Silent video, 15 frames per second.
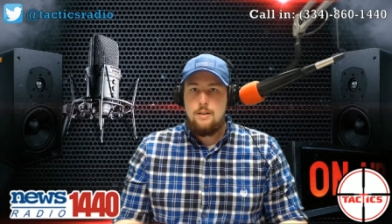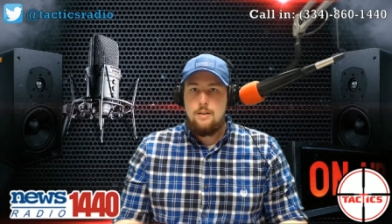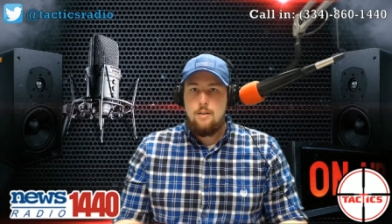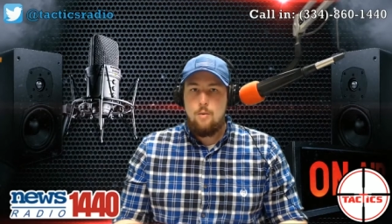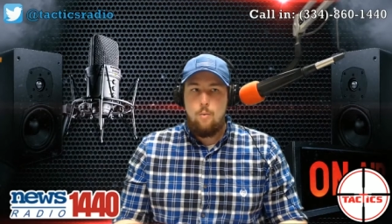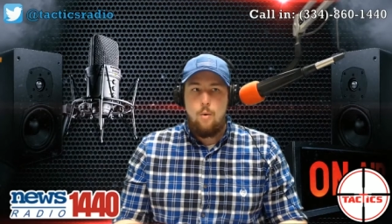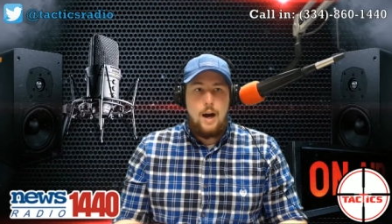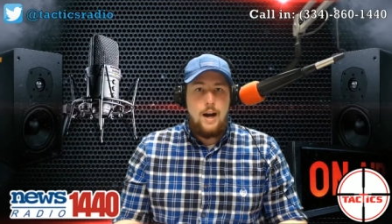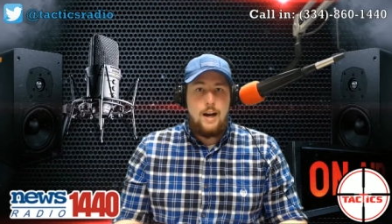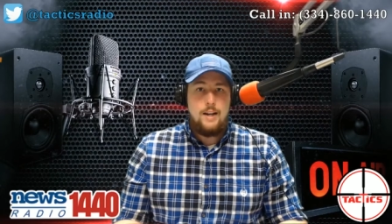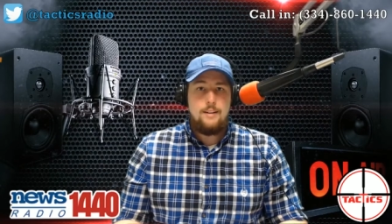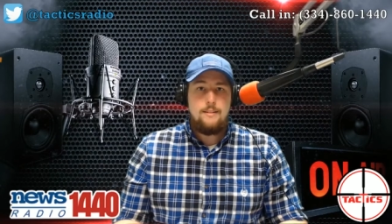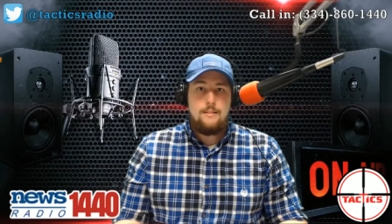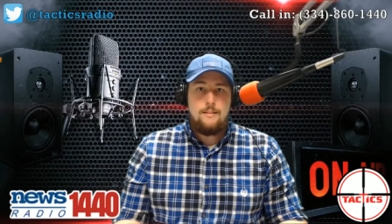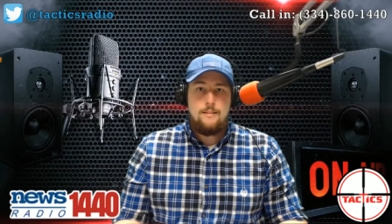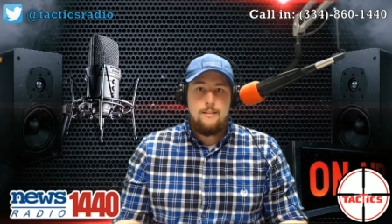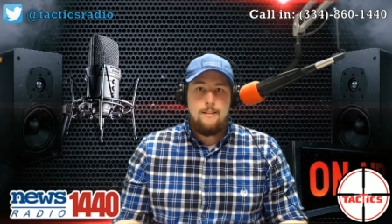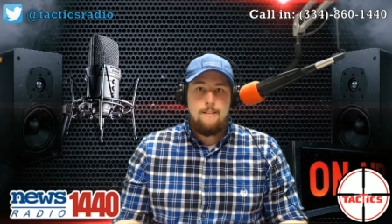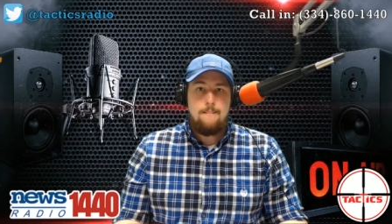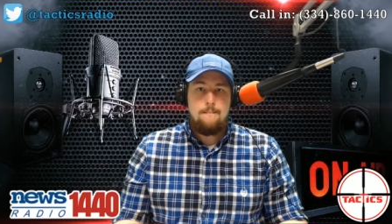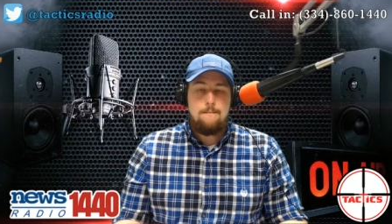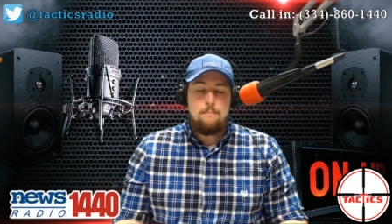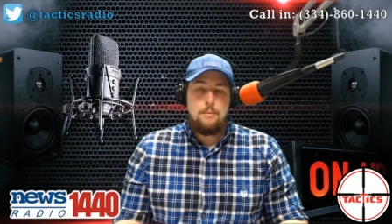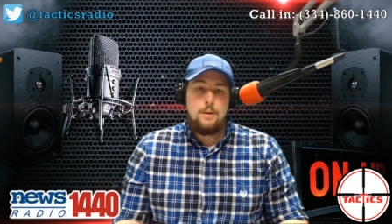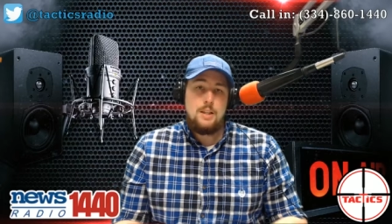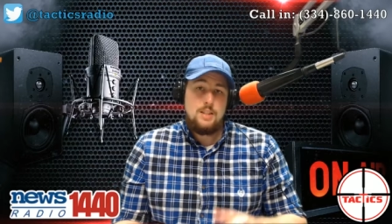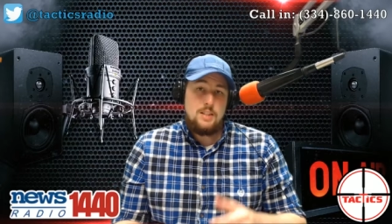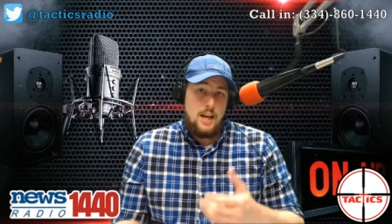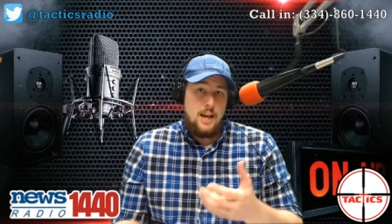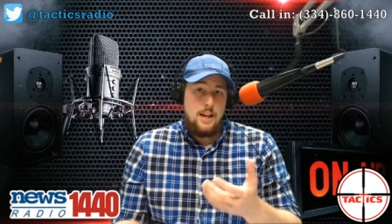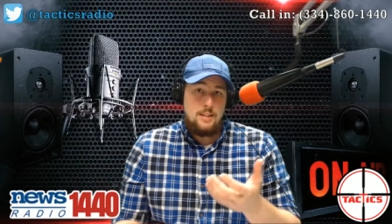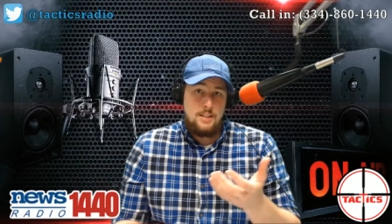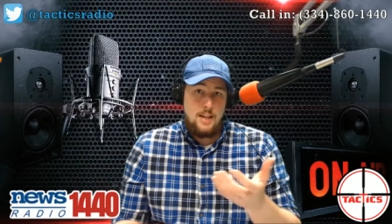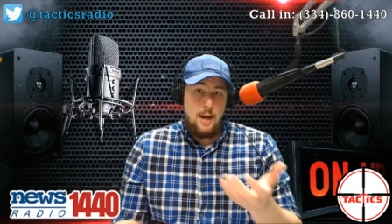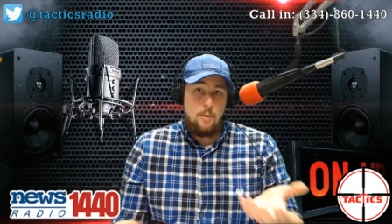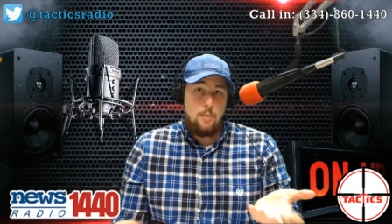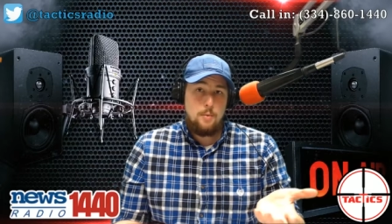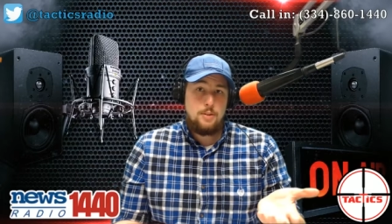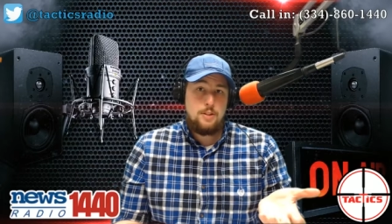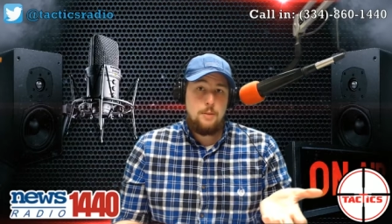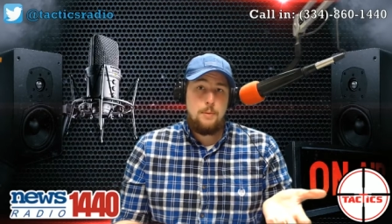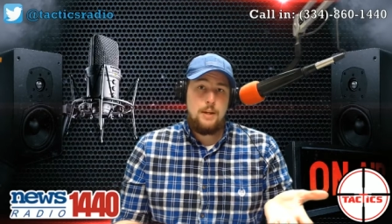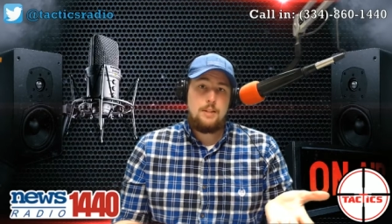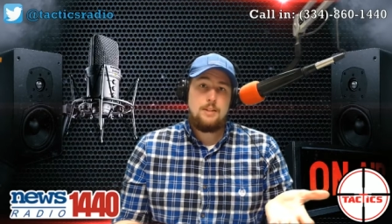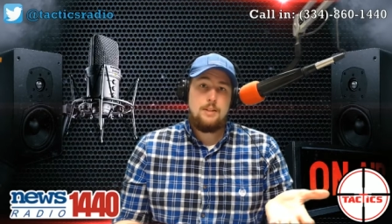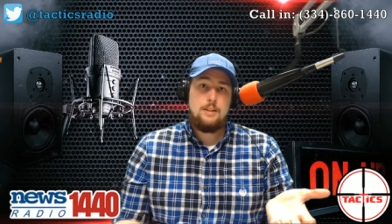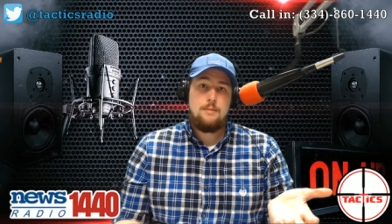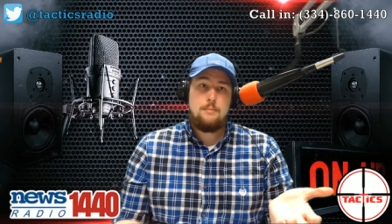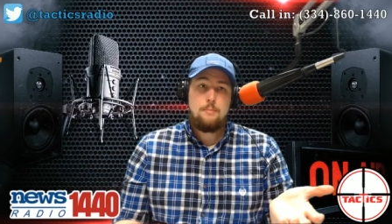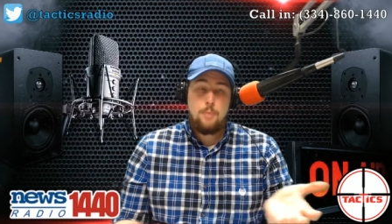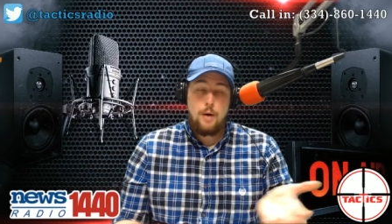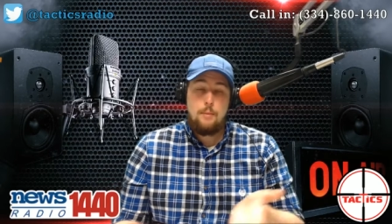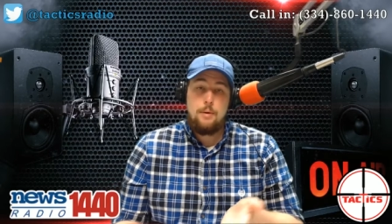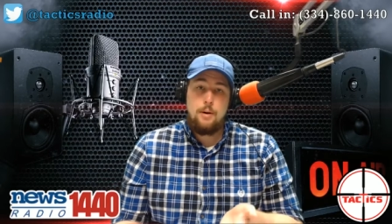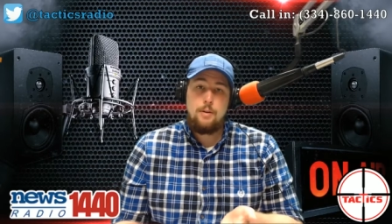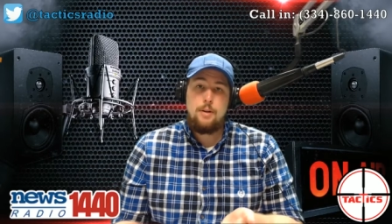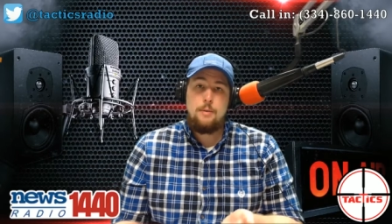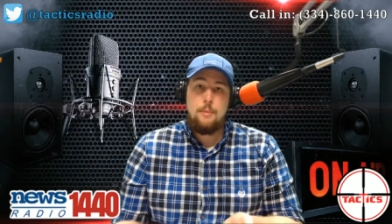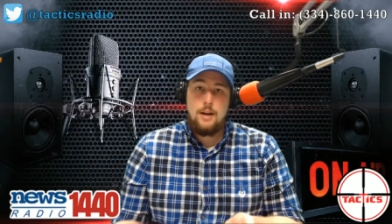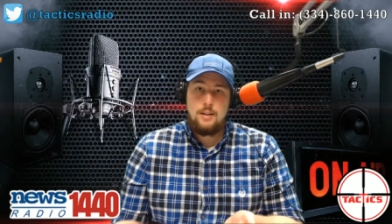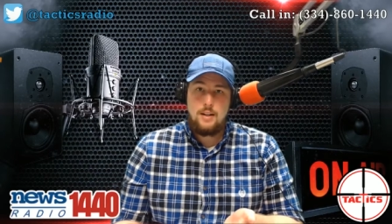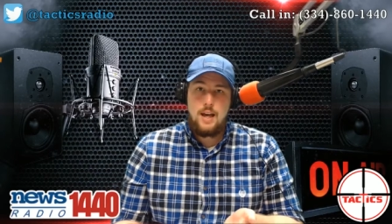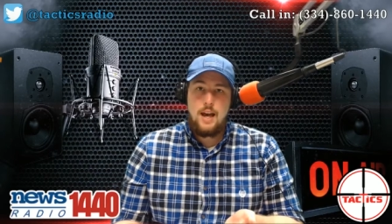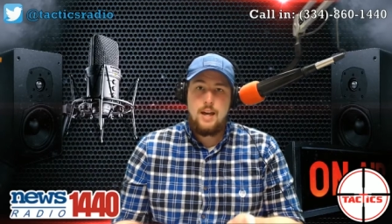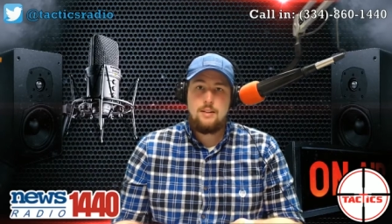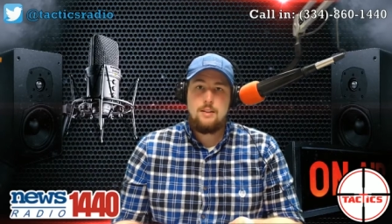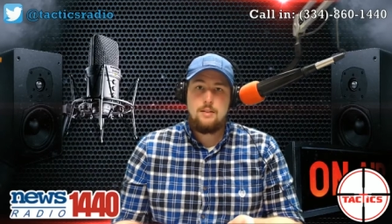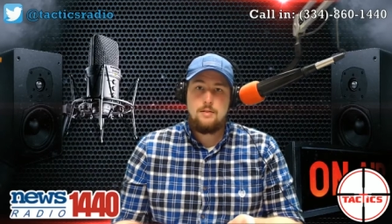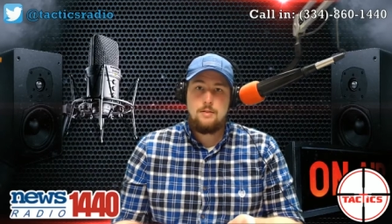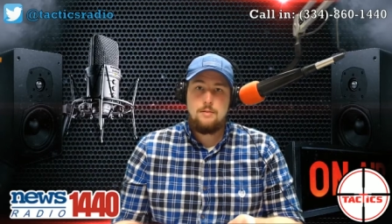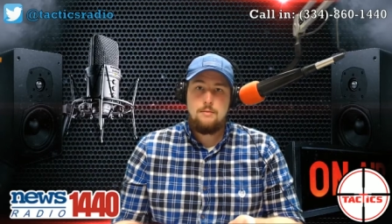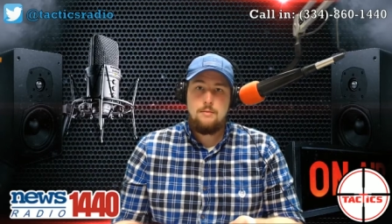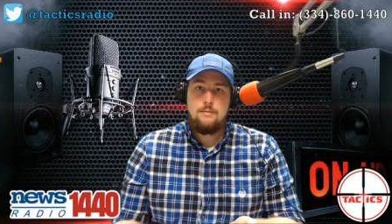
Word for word: Why? Because that's how he was depicted primarily by the Catholics.